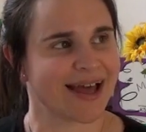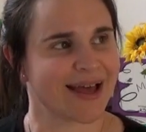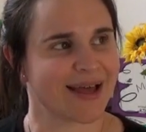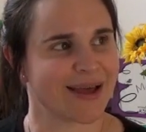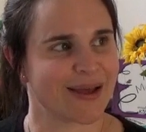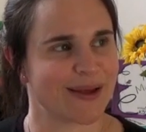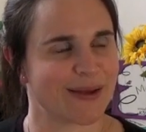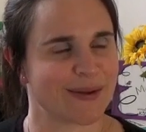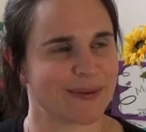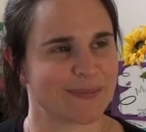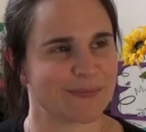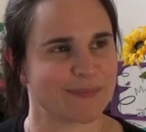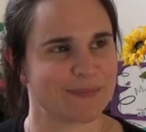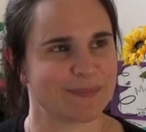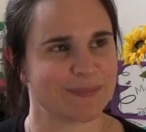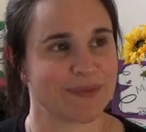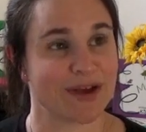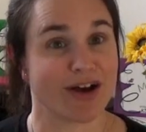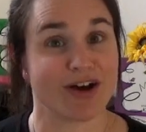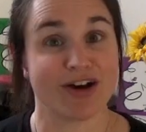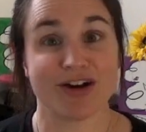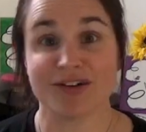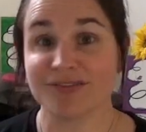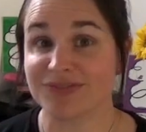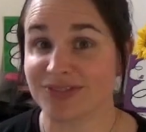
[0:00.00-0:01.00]

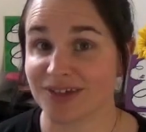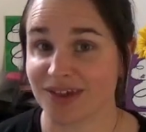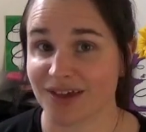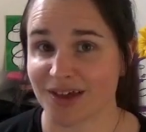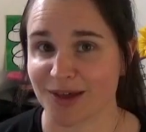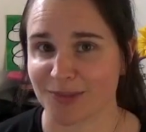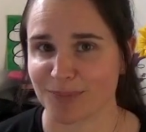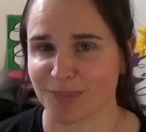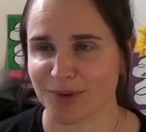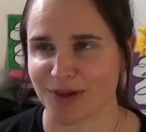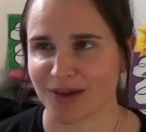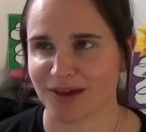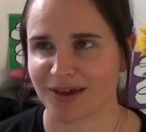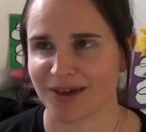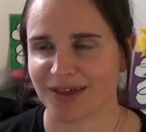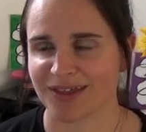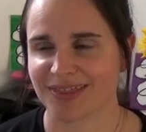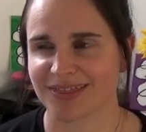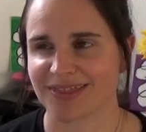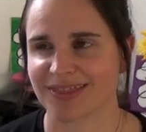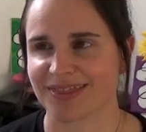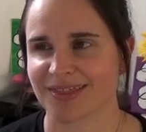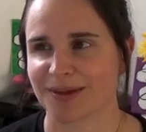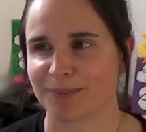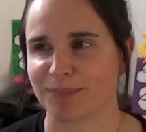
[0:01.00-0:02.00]
after her
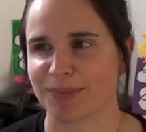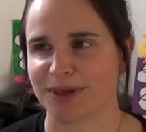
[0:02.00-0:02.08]
birth,